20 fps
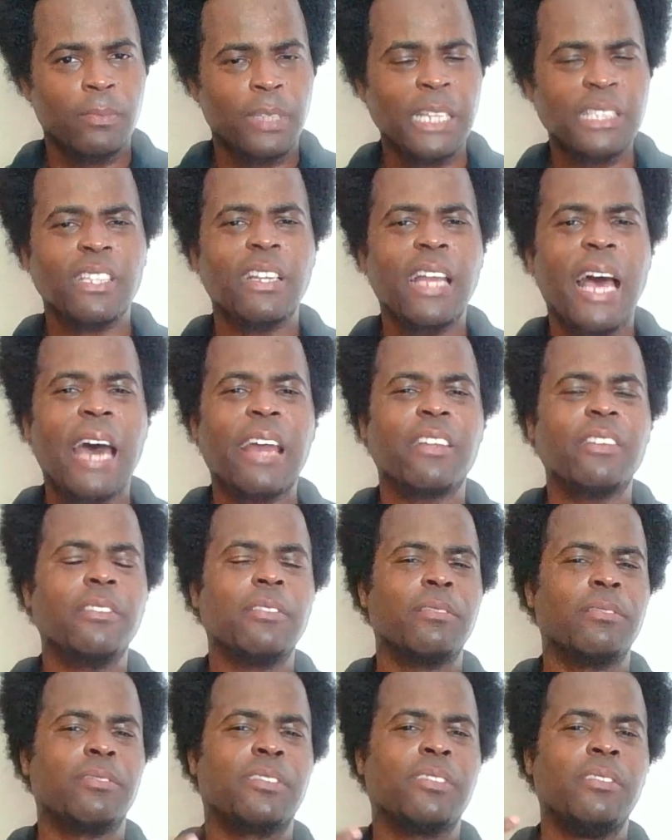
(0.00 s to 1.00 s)
That's a lot
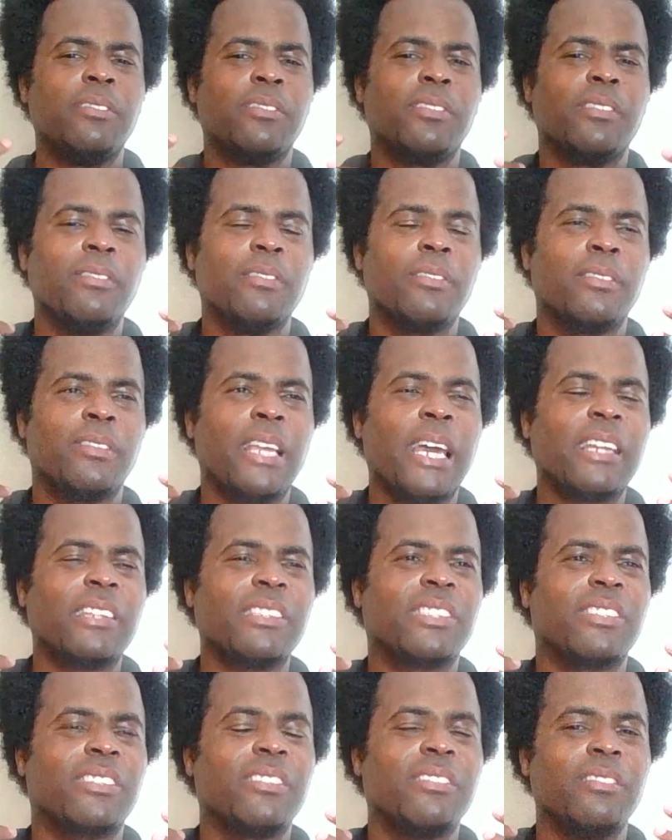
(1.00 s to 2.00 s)
of,
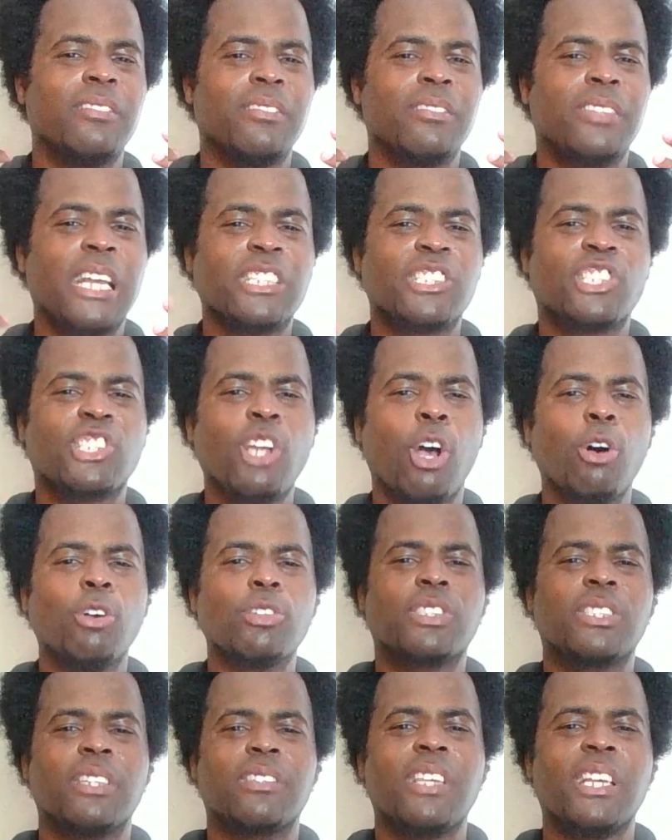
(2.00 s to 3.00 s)
that
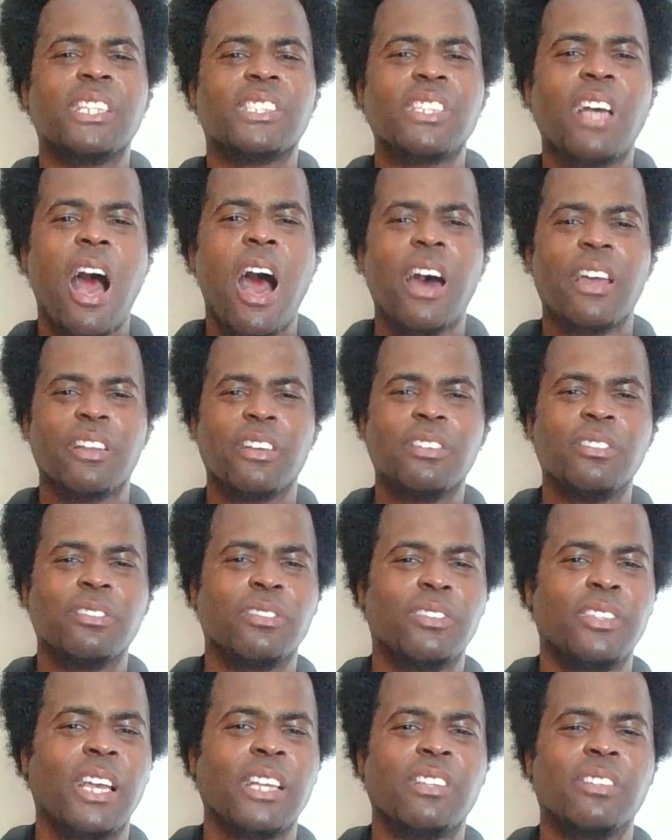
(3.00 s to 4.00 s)
shows the
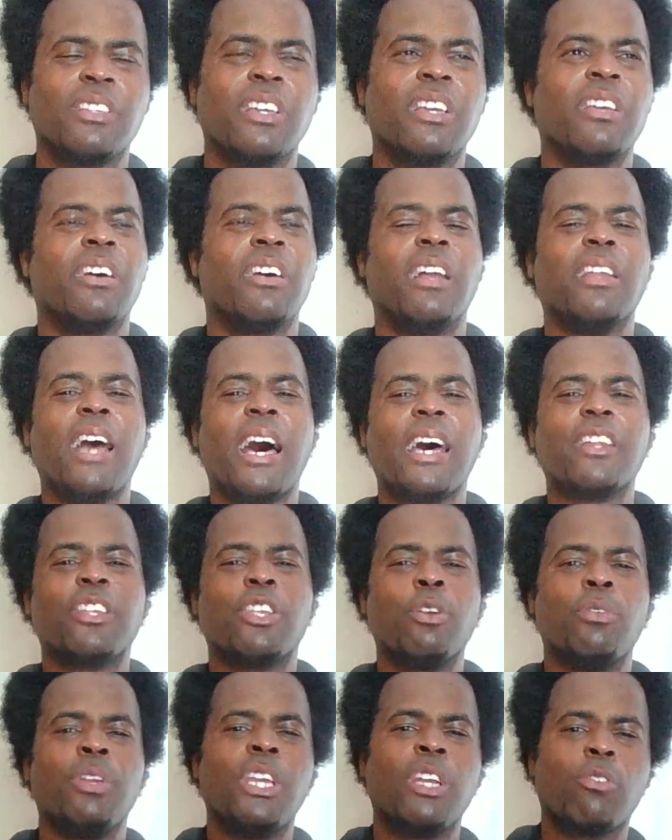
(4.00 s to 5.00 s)
dishonor that a lot
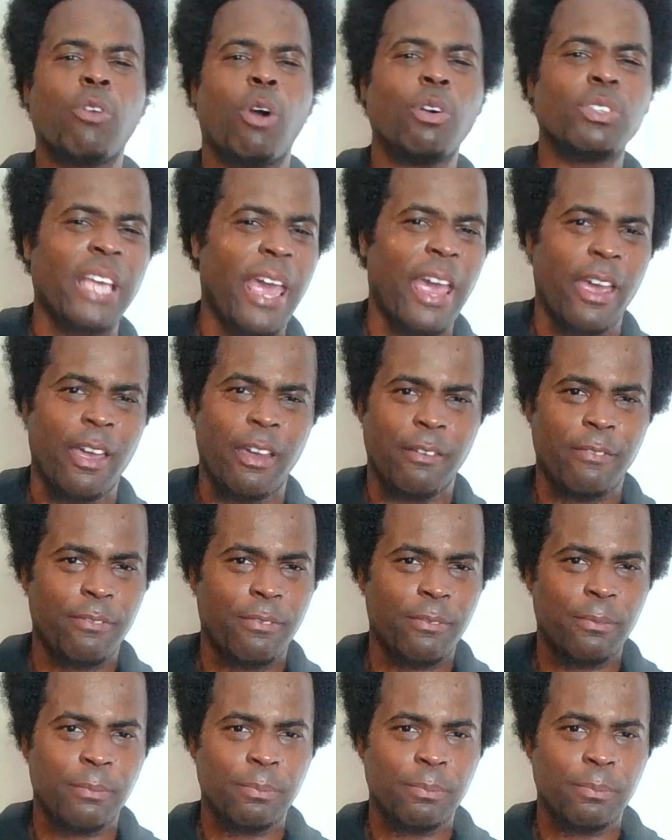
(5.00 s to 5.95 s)
of you Negroes have.